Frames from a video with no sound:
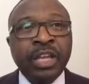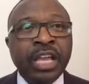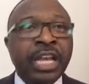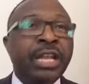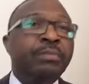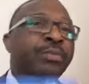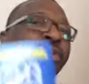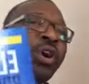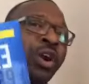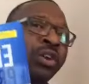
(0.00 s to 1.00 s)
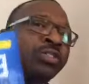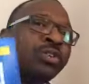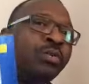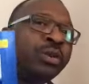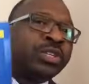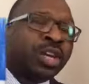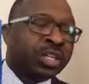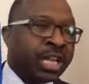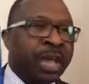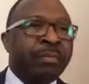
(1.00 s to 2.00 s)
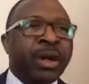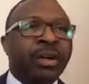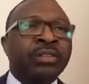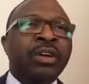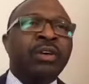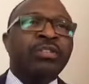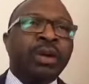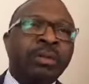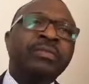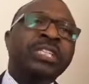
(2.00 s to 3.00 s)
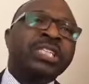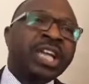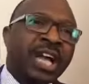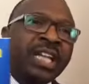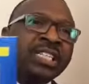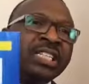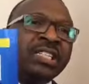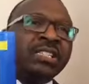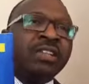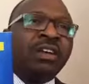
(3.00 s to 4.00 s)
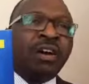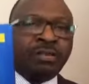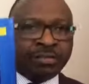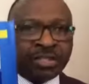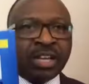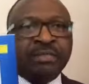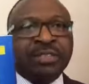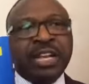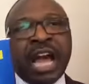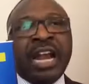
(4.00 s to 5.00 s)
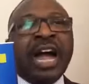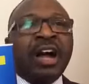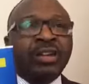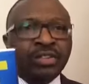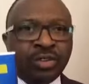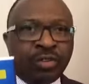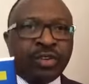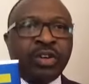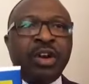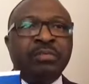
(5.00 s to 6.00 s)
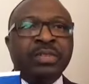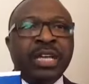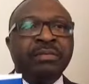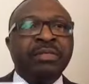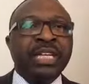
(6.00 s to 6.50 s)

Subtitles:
In the book also, we talked about some of the challenges of serving and how to overcome them,